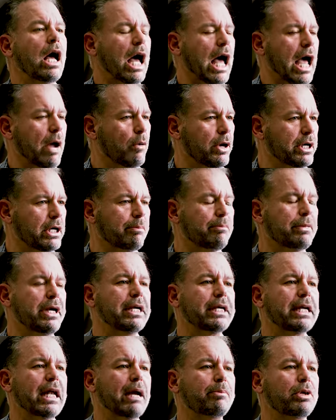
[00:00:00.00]
I wind up
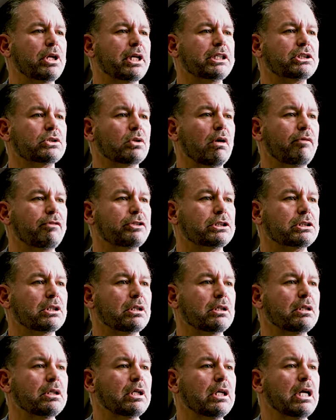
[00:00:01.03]
meeting that police
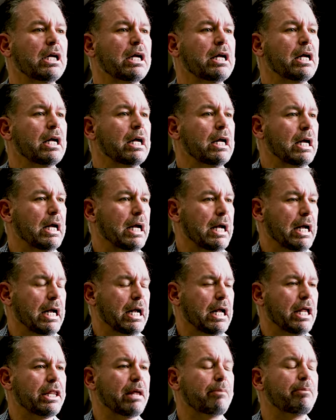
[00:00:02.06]
officer
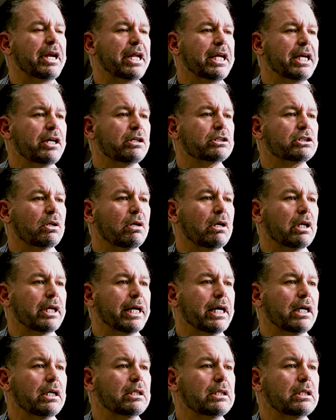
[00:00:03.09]
that many years
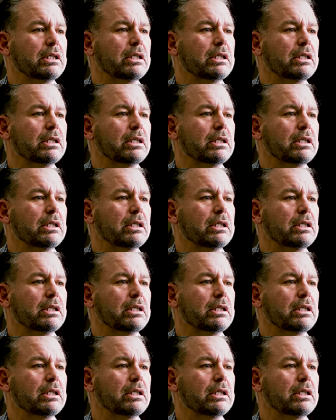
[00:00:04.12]
earlier